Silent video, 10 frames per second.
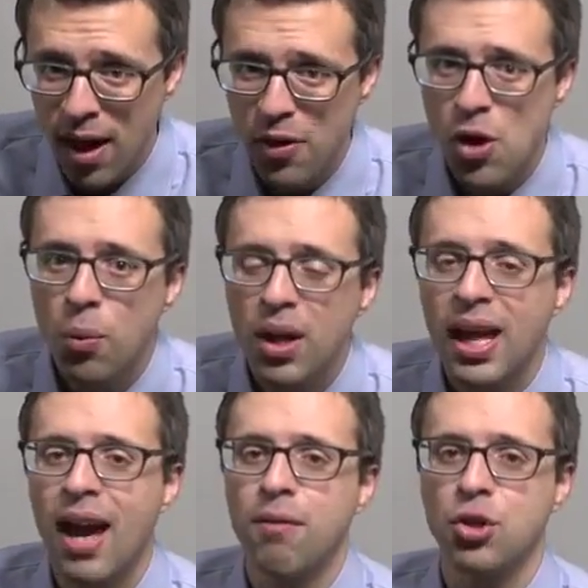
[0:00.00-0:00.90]
that you
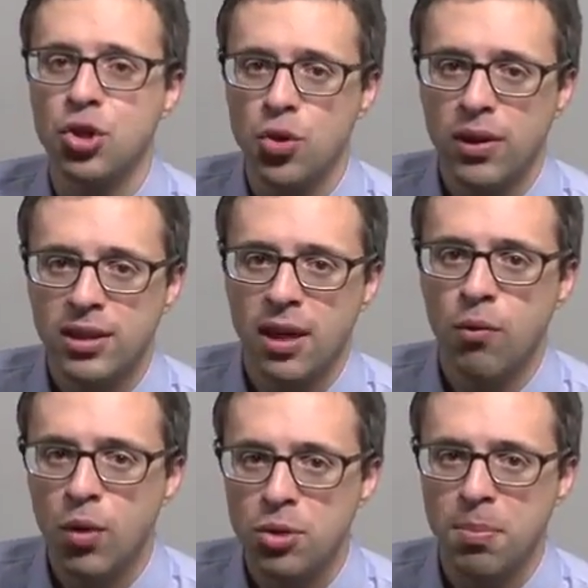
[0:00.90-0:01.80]
really have the choice
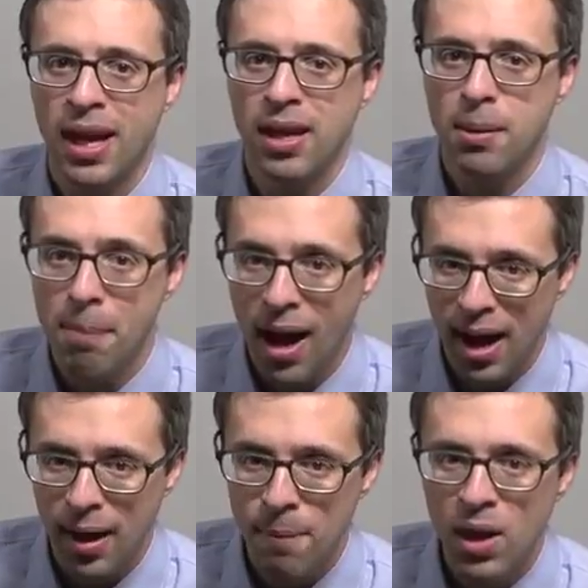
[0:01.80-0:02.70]
of which plan to
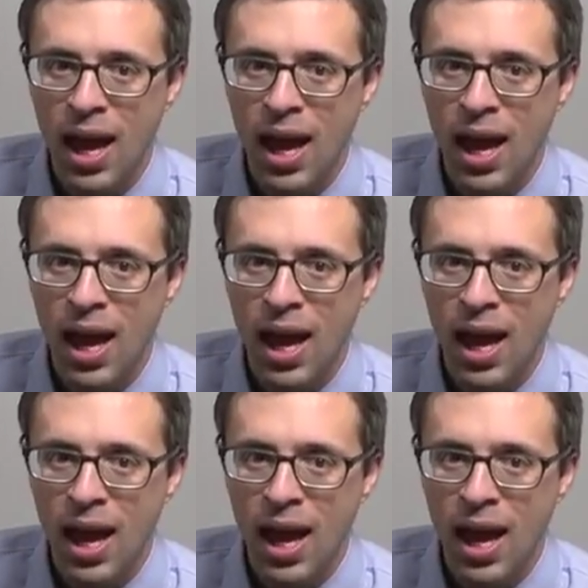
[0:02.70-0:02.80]
buy.